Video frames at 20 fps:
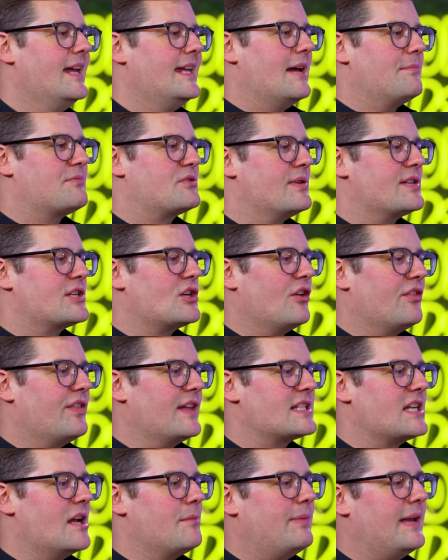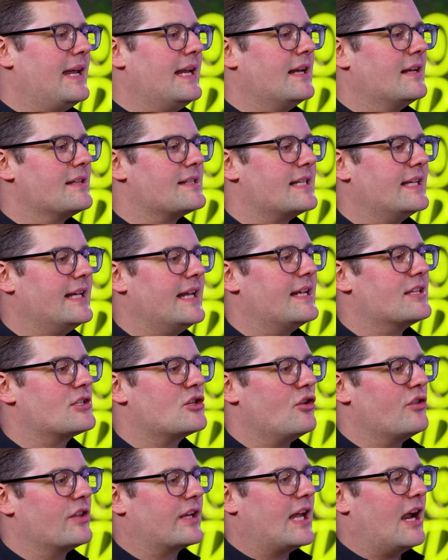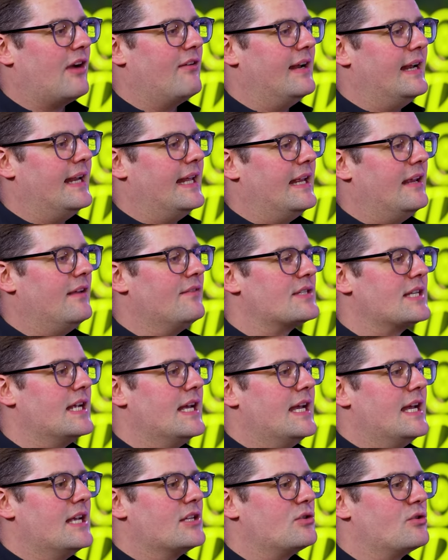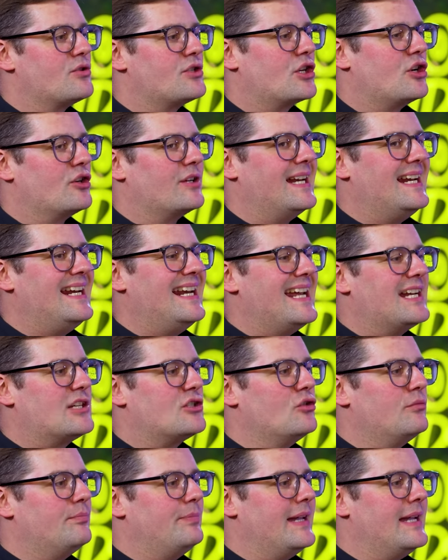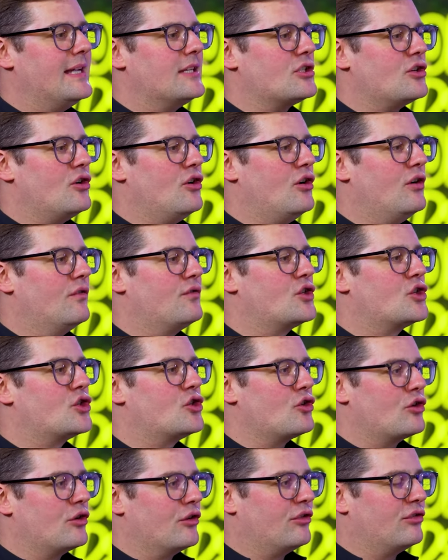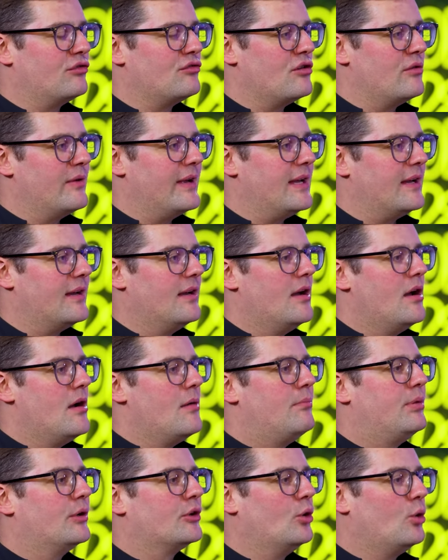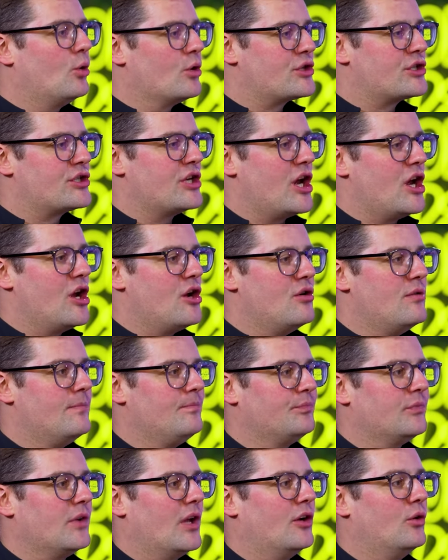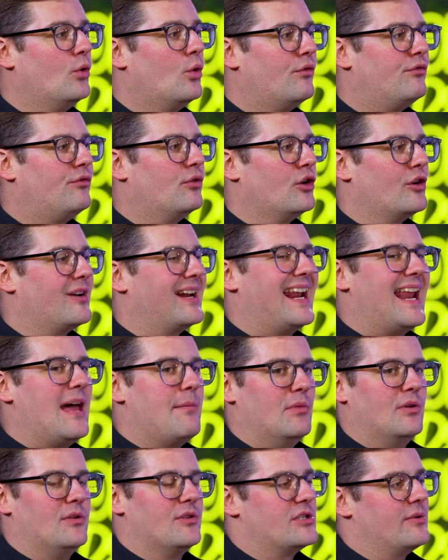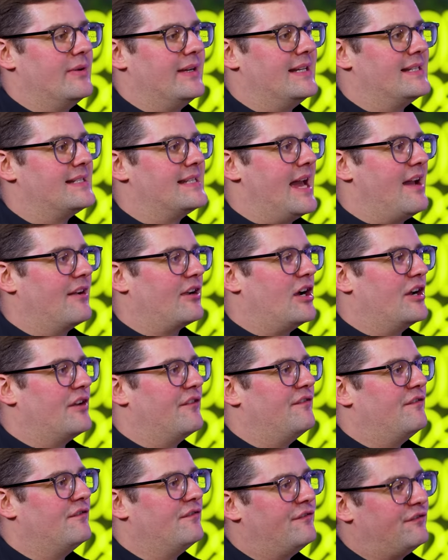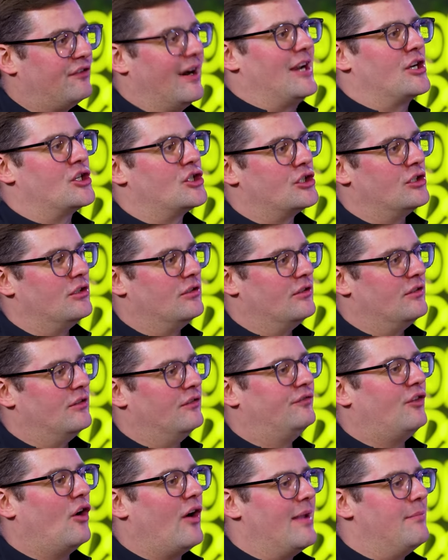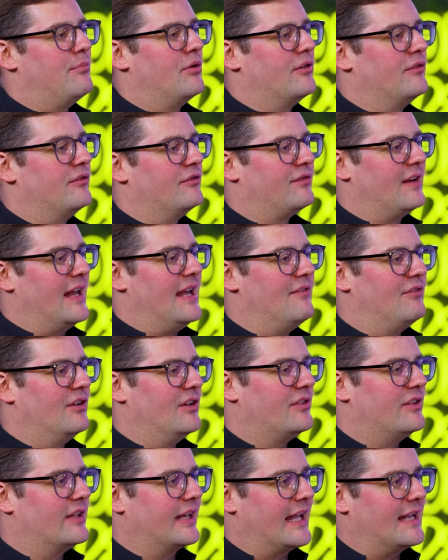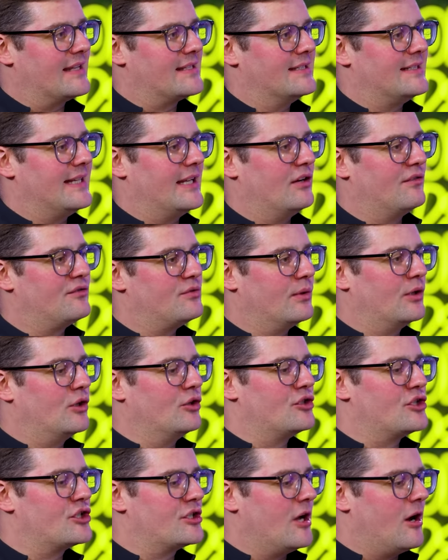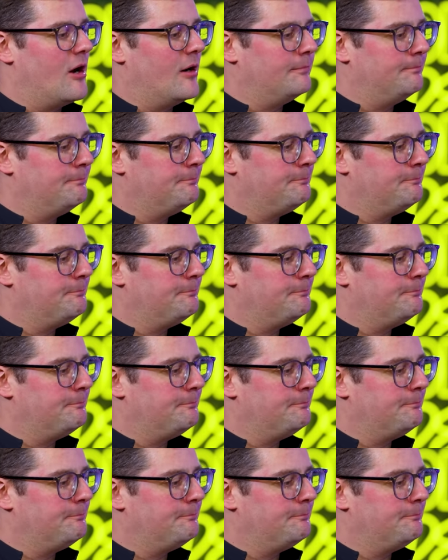Yep, so it's got things like peanuts in it, it's got the curry leaves, it's also got a little bit of sugar through it, but also an awful lot of lemon, so it is that kind of fresh, vibrant flavour that gets the day off to a good start.